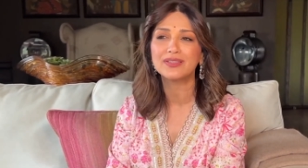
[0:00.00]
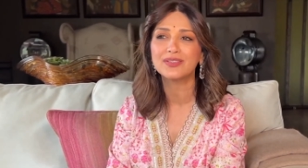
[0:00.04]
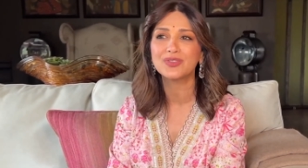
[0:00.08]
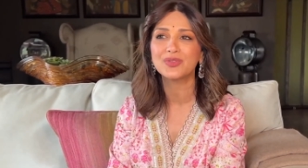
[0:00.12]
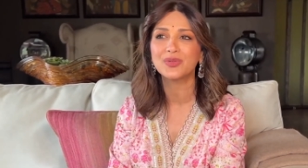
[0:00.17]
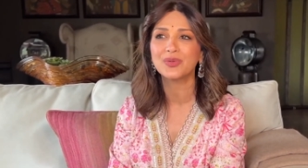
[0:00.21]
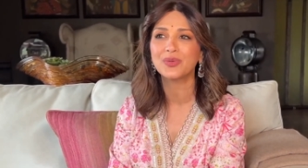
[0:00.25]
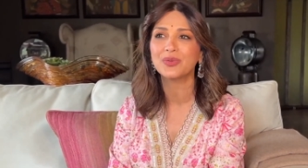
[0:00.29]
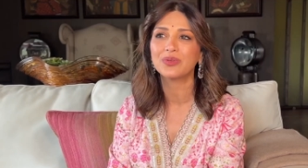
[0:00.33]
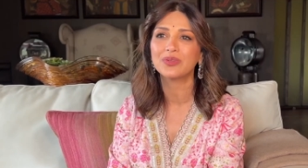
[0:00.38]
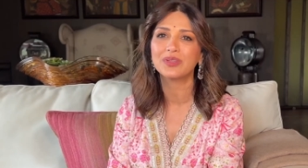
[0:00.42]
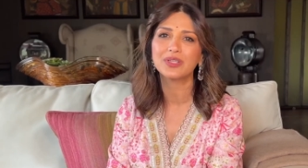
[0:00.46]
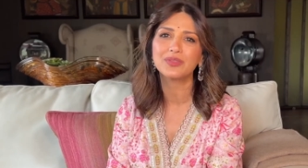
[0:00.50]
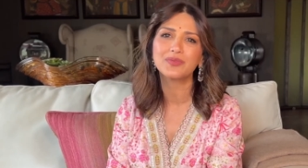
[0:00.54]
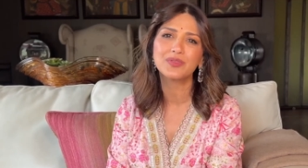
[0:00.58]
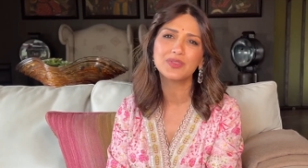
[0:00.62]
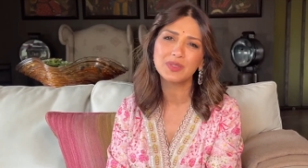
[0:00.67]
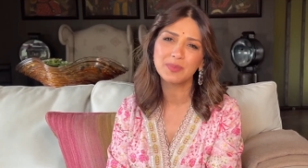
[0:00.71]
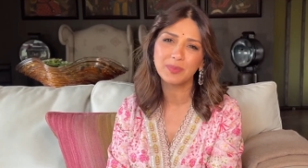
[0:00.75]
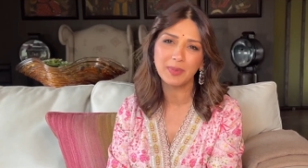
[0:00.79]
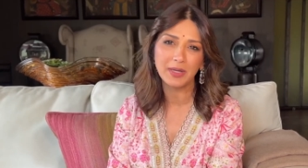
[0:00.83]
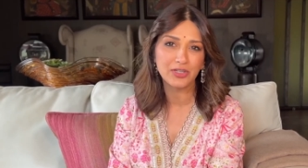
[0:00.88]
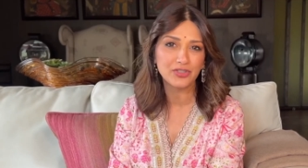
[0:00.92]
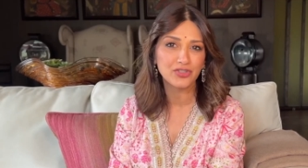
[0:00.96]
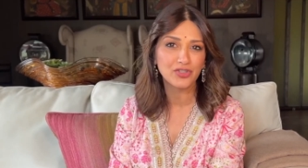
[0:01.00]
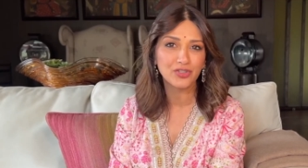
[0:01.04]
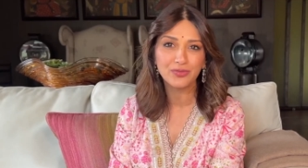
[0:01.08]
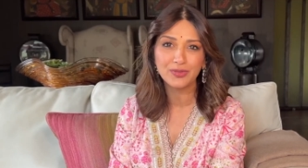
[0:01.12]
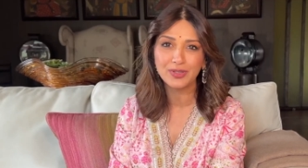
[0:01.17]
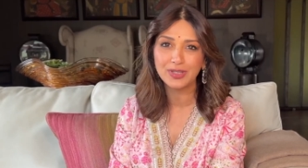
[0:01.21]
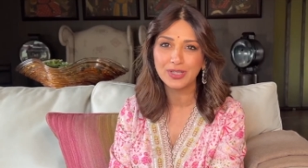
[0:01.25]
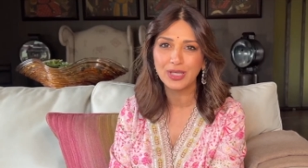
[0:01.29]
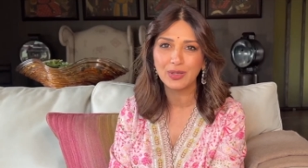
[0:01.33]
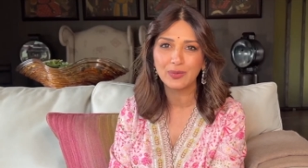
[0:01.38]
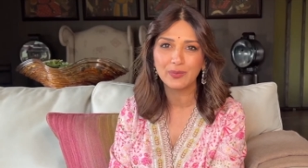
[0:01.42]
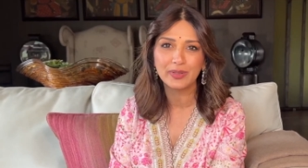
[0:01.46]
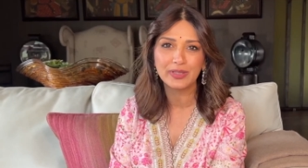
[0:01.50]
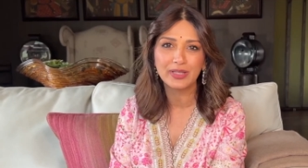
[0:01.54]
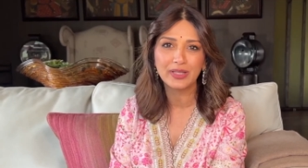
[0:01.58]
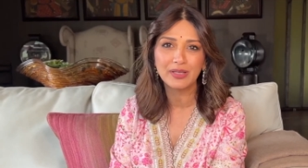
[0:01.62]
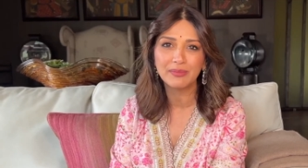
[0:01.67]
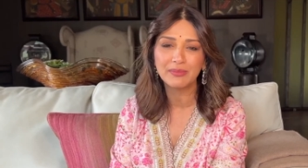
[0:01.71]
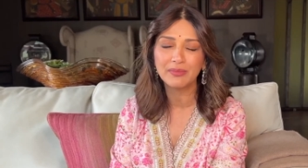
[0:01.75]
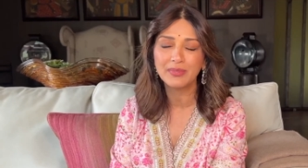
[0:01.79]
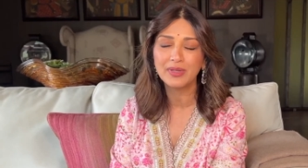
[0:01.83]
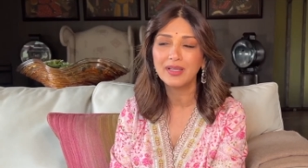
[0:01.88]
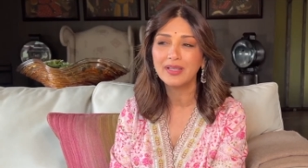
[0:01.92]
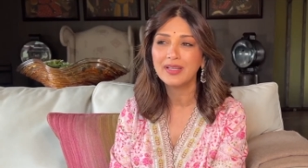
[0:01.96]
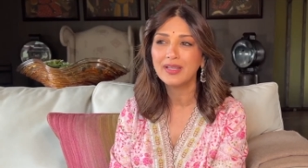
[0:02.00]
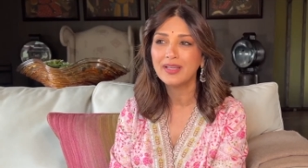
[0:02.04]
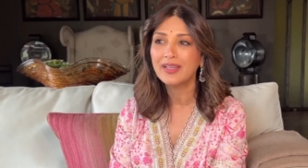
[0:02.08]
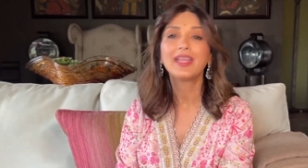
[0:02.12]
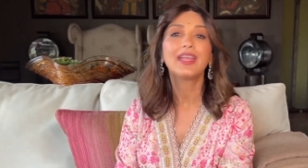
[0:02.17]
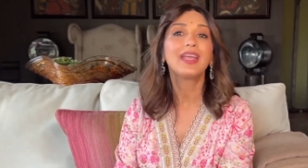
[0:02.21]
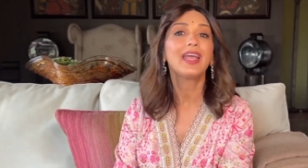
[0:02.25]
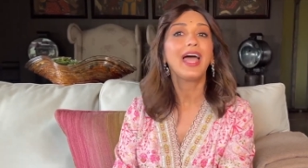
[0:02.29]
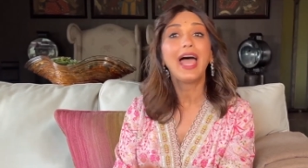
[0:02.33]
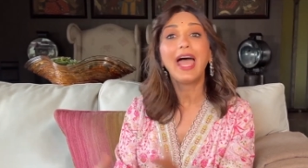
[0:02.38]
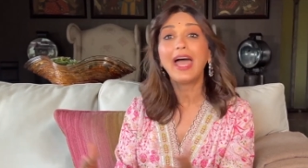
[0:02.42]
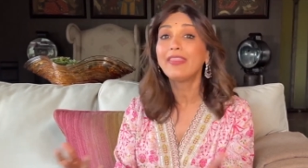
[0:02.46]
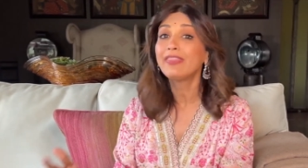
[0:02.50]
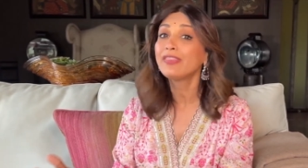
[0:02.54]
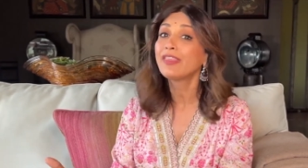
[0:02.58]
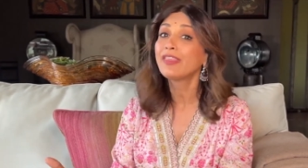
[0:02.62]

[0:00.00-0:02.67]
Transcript: So it was a pleasure working with him. And